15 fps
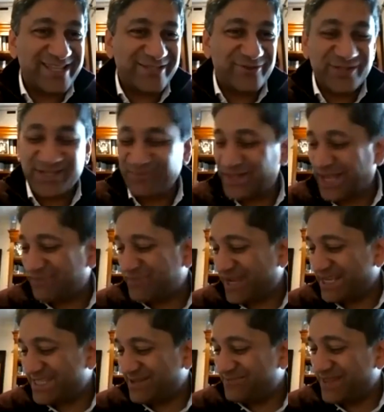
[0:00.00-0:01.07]
So it's something I
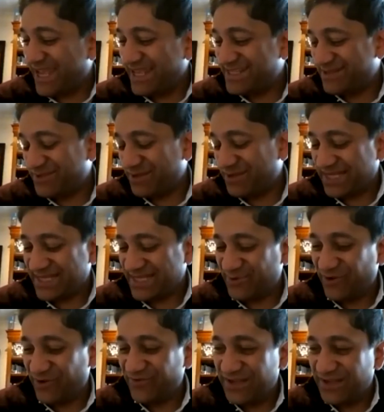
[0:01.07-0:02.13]
picked up then, something I picked up
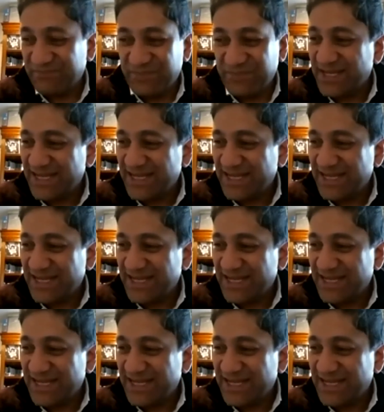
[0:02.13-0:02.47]
off him.